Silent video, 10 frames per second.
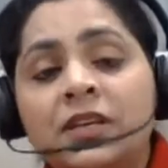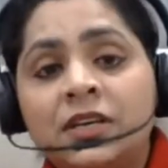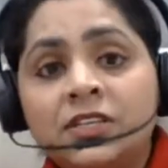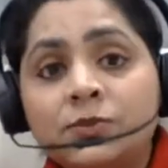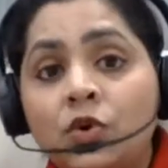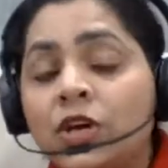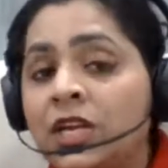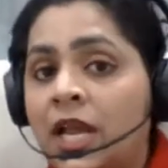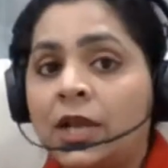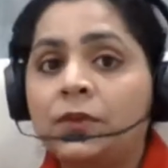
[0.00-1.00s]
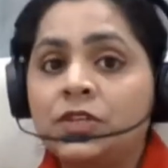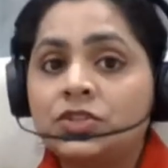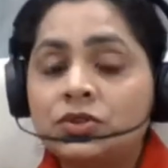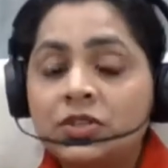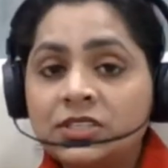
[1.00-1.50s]
spoken language.
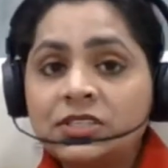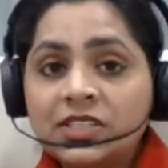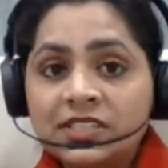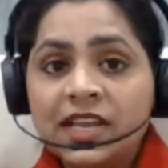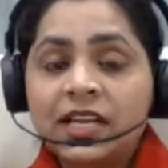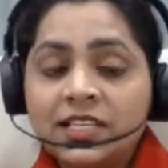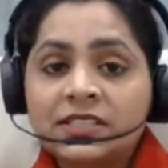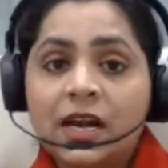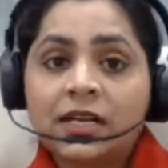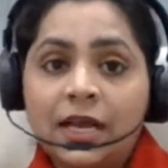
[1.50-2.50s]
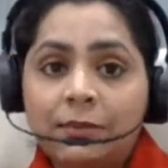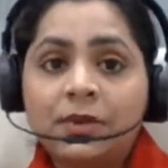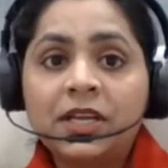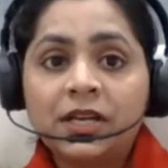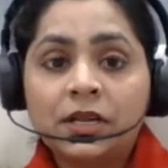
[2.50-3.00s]
So this is exactly start
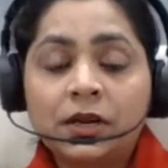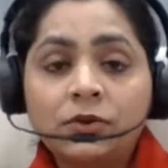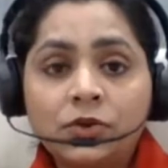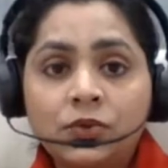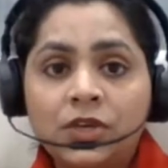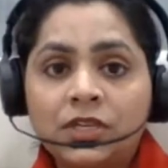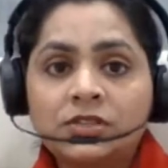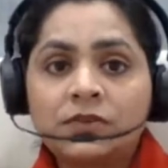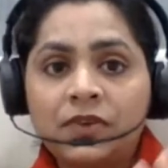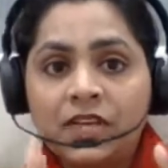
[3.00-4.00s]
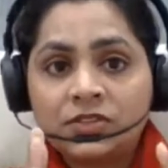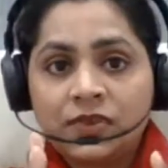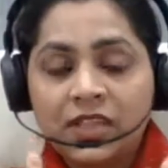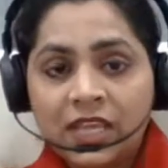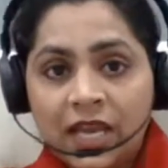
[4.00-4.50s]
happening at around 2 years of age,
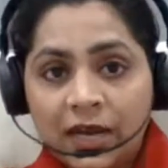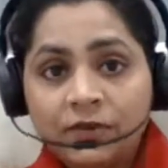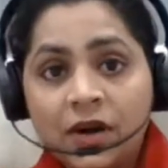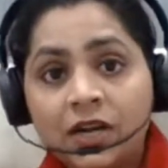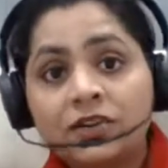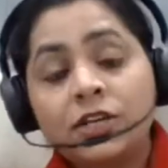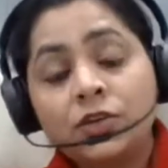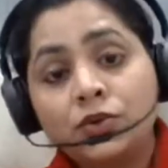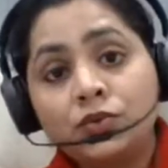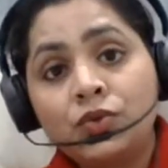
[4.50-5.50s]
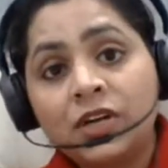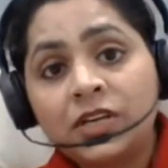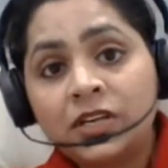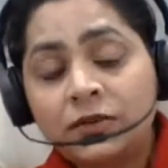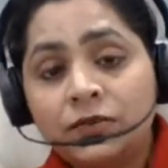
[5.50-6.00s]
when they have 100 to
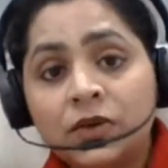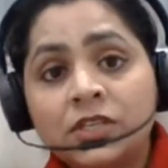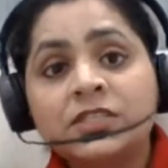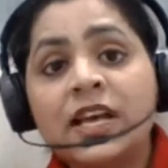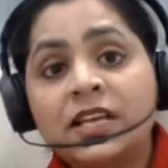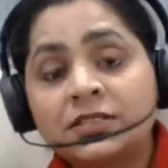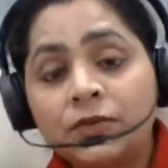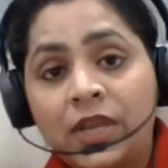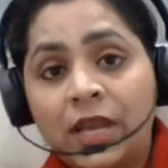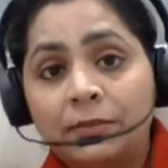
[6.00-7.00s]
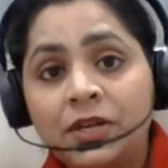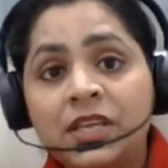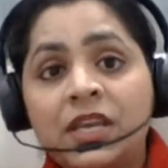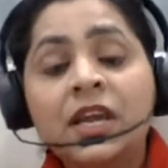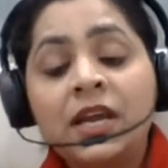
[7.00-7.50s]
200 words as a
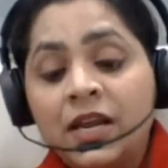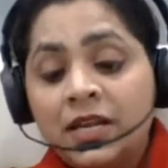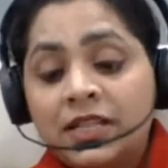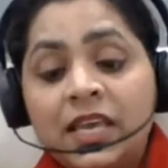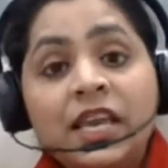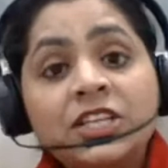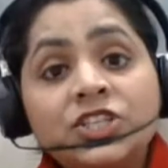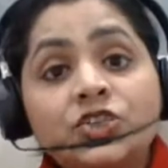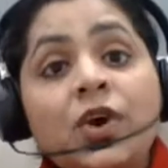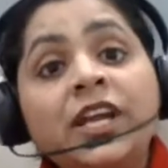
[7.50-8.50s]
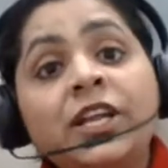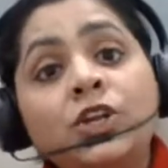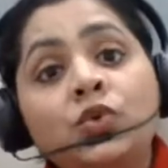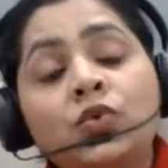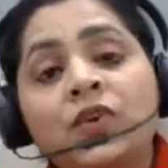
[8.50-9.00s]
vocabulary. They can join
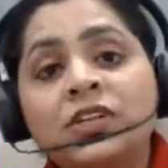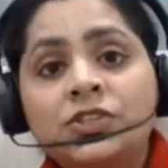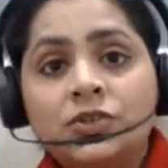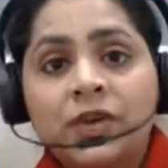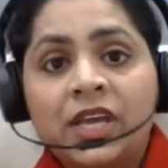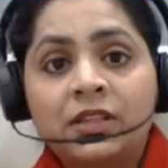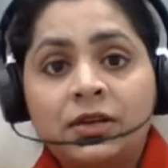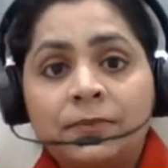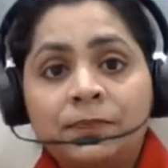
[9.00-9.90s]
two words together.